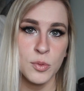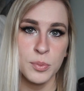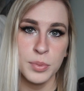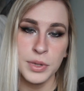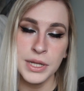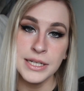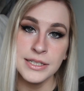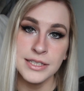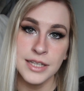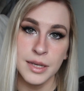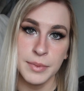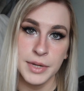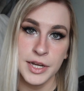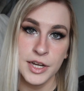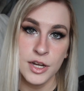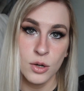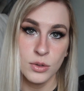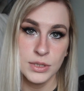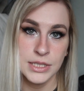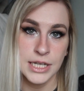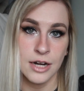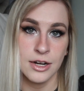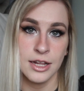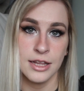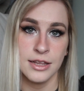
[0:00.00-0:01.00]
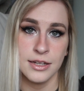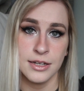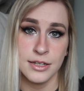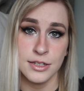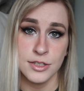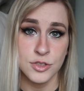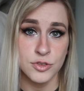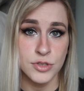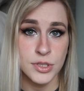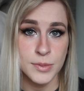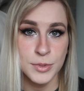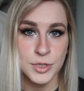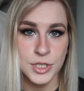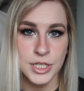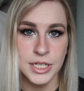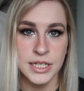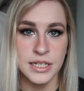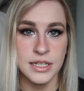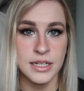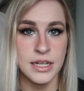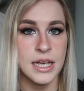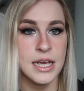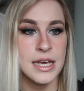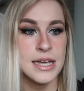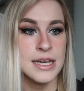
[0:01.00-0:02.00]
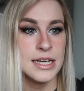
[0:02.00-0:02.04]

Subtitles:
please let me know down in the description.